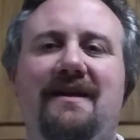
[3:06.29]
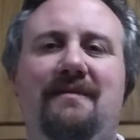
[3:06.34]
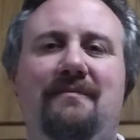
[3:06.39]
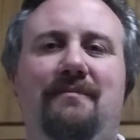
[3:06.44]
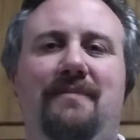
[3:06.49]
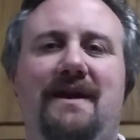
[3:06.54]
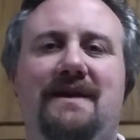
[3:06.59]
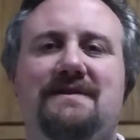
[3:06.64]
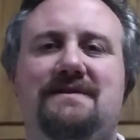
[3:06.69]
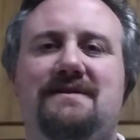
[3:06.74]

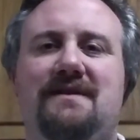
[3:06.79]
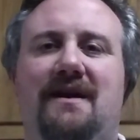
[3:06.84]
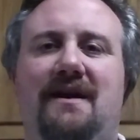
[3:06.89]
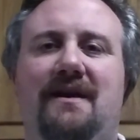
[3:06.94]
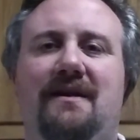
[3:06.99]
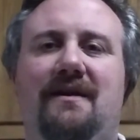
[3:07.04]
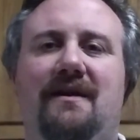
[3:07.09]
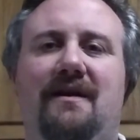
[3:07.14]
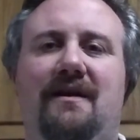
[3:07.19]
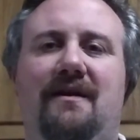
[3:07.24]
based
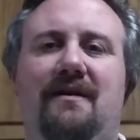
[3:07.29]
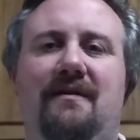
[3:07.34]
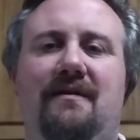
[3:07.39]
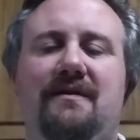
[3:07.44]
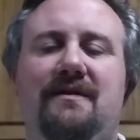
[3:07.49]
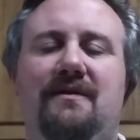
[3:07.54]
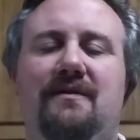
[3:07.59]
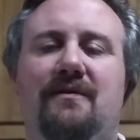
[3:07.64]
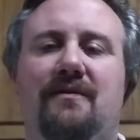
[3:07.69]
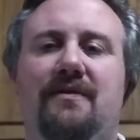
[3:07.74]
on,
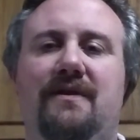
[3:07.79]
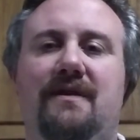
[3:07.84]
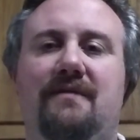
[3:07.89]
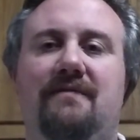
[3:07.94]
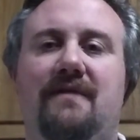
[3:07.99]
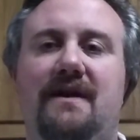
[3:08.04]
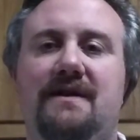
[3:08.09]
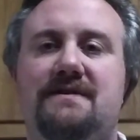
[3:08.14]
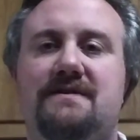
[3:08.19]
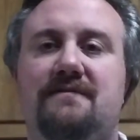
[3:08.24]
the
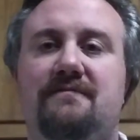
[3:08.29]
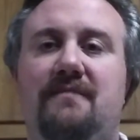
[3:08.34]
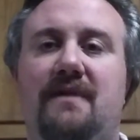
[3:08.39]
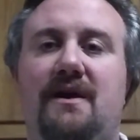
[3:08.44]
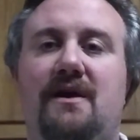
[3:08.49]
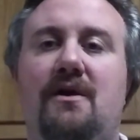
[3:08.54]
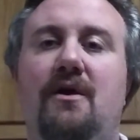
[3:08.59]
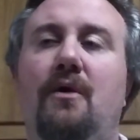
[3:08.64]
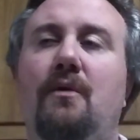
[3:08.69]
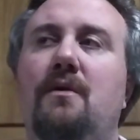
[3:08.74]
advice of my
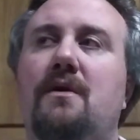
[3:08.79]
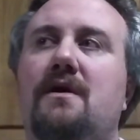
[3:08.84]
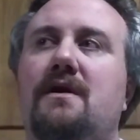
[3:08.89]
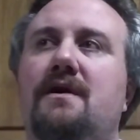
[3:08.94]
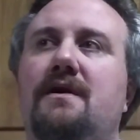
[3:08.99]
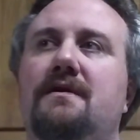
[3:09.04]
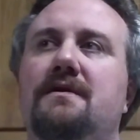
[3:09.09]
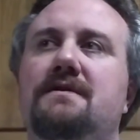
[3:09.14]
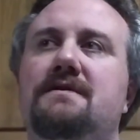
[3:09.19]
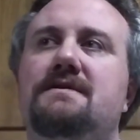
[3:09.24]

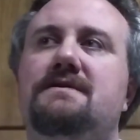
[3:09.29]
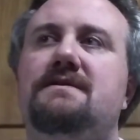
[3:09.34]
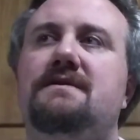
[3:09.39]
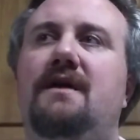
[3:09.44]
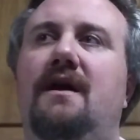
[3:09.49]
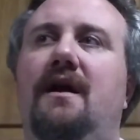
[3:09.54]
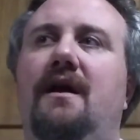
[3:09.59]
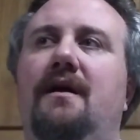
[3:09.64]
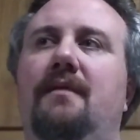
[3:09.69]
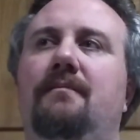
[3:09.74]
coworkers
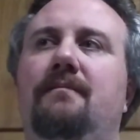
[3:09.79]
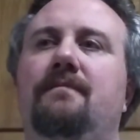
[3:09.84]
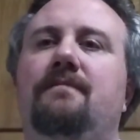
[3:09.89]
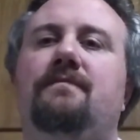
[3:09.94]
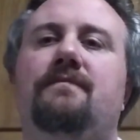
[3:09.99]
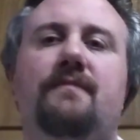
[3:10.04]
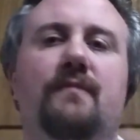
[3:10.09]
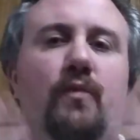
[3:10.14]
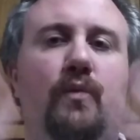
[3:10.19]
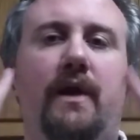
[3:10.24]

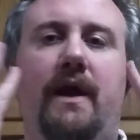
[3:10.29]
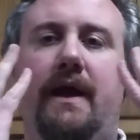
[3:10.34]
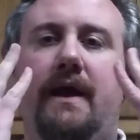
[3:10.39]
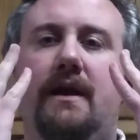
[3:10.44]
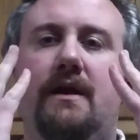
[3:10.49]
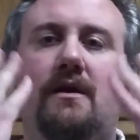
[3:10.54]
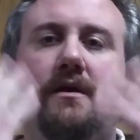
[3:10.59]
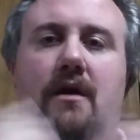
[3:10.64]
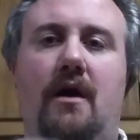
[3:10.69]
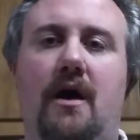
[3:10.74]
when I
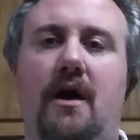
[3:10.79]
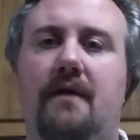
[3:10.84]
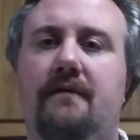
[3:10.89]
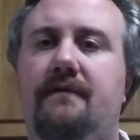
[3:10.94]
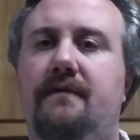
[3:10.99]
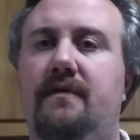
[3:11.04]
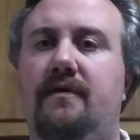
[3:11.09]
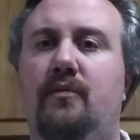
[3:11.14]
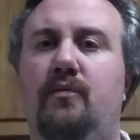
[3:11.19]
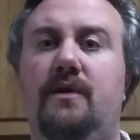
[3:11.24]
had a
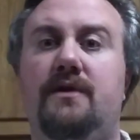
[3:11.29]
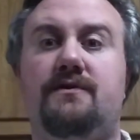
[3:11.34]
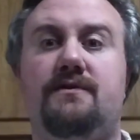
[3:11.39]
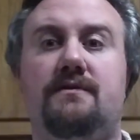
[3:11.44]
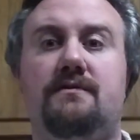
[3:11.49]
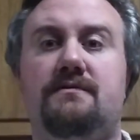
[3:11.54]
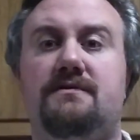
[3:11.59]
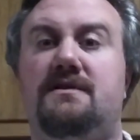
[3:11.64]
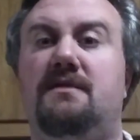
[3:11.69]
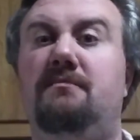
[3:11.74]
cough in the
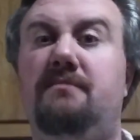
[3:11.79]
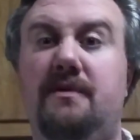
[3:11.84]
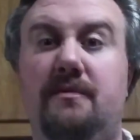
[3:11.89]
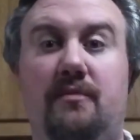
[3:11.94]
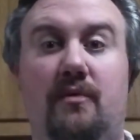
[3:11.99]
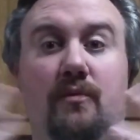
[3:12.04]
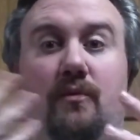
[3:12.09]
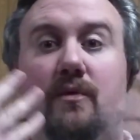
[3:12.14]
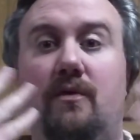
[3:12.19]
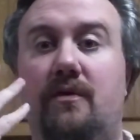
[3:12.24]
winter. Some
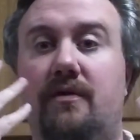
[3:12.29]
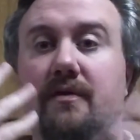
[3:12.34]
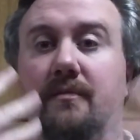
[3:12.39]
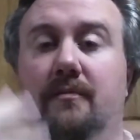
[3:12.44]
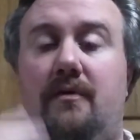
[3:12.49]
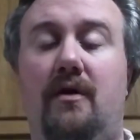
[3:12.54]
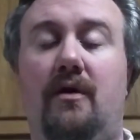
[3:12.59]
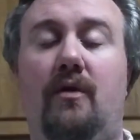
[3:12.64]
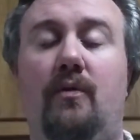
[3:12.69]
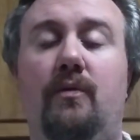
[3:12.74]
people wore
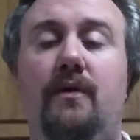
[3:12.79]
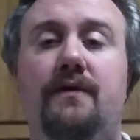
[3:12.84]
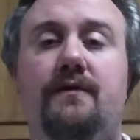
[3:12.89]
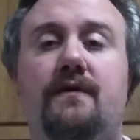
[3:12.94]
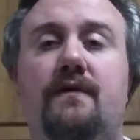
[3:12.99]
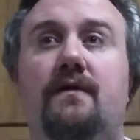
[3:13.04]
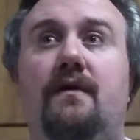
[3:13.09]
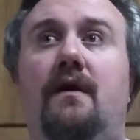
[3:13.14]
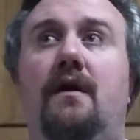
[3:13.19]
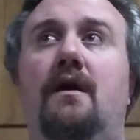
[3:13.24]
them all
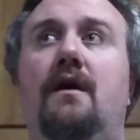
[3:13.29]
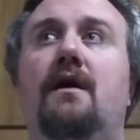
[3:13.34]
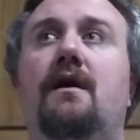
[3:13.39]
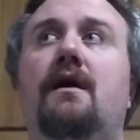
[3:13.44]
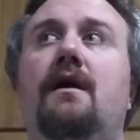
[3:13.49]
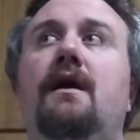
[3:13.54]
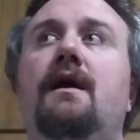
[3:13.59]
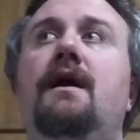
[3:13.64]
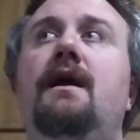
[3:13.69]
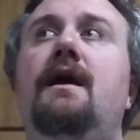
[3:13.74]
winter
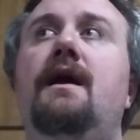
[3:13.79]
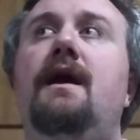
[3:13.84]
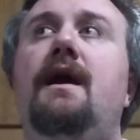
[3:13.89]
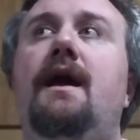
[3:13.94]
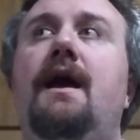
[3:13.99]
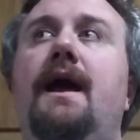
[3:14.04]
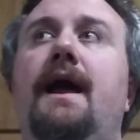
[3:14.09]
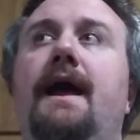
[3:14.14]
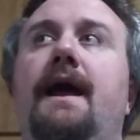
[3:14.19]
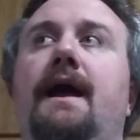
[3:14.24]
long.
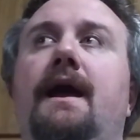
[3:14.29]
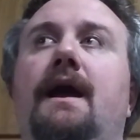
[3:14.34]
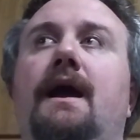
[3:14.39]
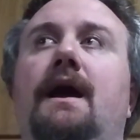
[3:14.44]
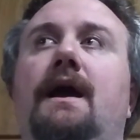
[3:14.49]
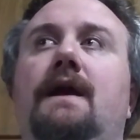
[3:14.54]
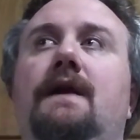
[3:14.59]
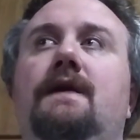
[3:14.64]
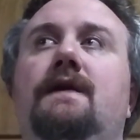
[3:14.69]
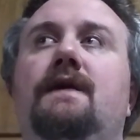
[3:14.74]

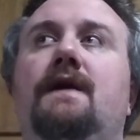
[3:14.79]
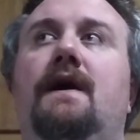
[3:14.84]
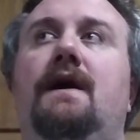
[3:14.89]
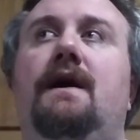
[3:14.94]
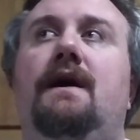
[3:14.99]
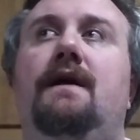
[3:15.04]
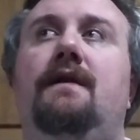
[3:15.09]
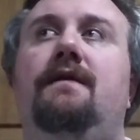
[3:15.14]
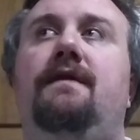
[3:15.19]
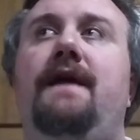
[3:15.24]
And
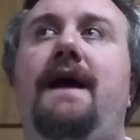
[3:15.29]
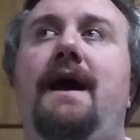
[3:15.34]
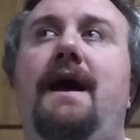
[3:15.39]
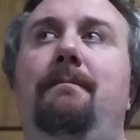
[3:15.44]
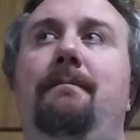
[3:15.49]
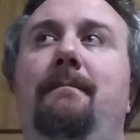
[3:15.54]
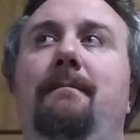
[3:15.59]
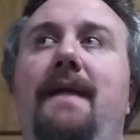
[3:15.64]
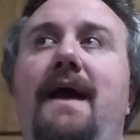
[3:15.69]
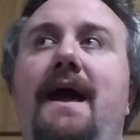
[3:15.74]
that
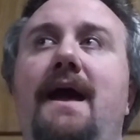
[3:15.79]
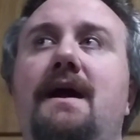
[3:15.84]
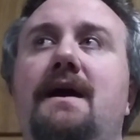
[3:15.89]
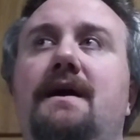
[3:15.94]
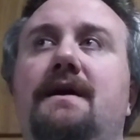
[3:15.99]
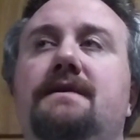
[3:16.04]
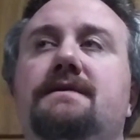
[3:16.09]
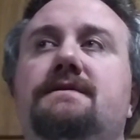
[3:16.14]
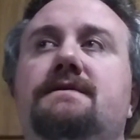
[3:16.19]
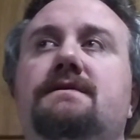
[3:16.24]

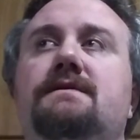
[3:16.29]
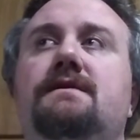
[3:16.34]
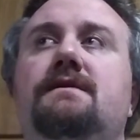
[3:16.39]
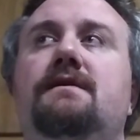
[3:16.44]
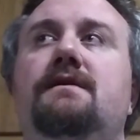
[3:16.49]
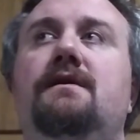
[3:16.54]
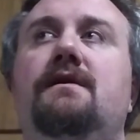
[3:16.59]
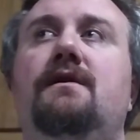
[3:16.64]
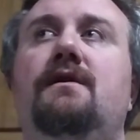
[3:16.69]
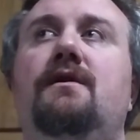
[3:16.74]
mask
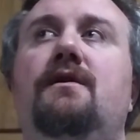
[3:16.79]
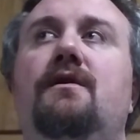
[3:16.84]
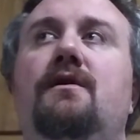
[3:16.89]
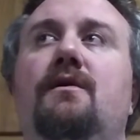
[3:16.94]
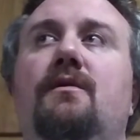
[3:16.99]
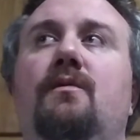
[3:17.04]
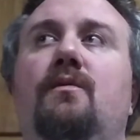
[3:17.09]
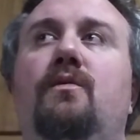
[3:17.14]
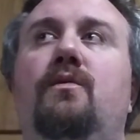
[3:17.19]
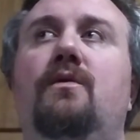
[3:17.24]

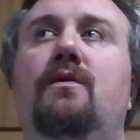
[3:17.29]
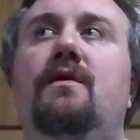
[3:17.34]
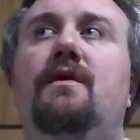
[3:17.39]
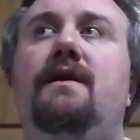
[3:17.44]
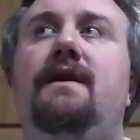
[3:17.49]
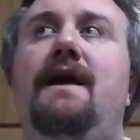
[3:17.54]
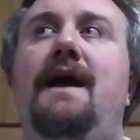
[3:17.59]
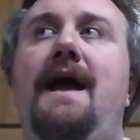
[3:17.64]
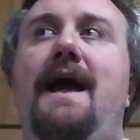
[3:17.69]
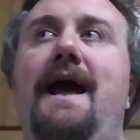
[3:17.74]

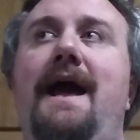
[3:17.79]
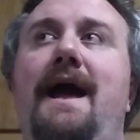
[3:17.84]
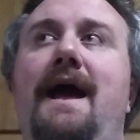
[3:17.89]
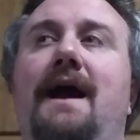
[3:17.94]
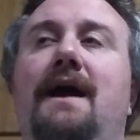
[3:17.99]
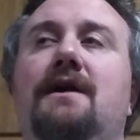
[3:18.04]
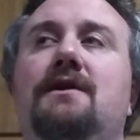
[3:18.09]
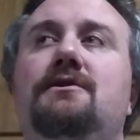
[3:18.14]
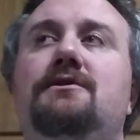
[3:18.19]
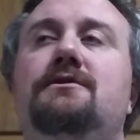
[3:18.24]
would
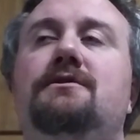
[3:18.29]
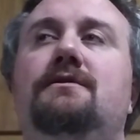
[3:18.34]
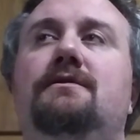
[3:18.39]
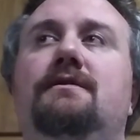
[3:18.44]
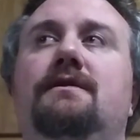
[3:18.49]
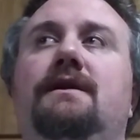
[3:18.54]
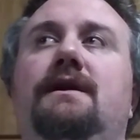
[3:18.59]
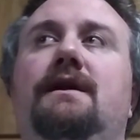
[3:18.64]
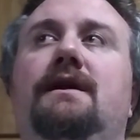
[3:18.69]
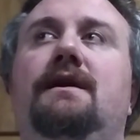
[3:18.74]

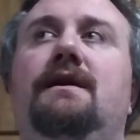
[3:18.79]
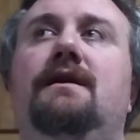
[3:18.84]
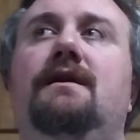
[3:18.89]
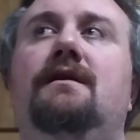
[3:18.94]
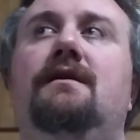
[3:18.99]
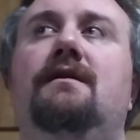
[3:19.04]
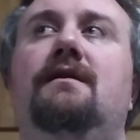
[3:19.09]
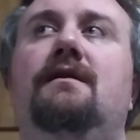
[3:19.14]
actually